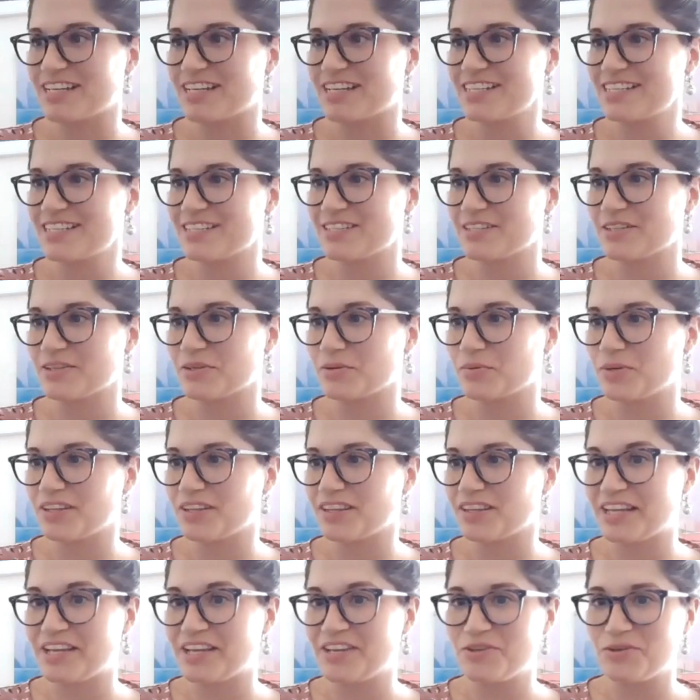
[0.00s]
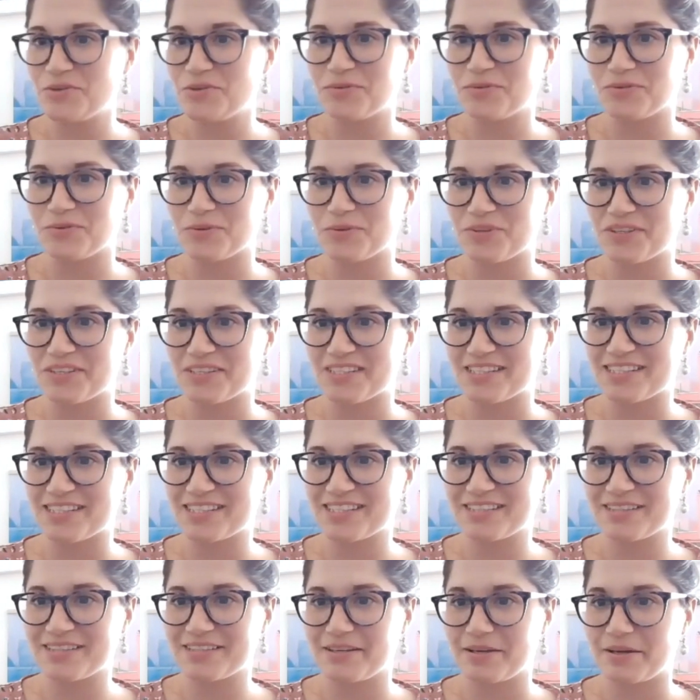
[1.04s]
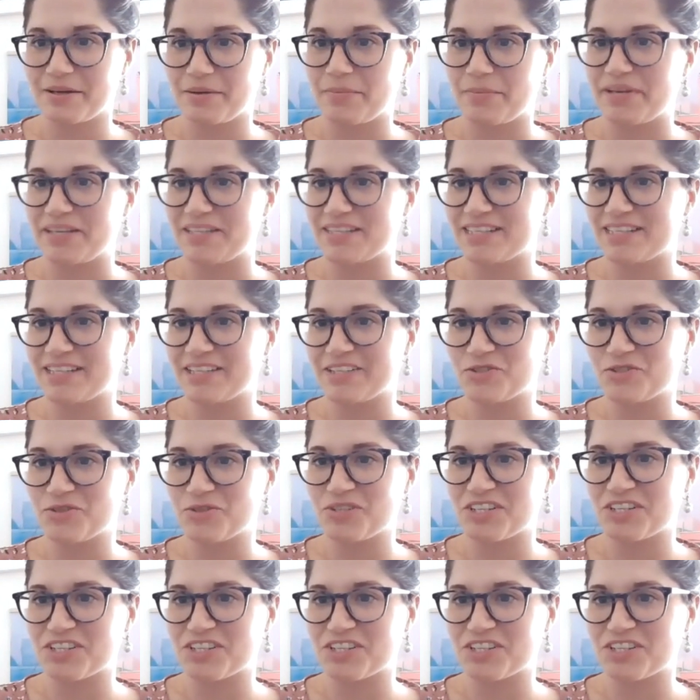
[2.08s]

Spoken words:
fantastic. Well, thank you for this amazing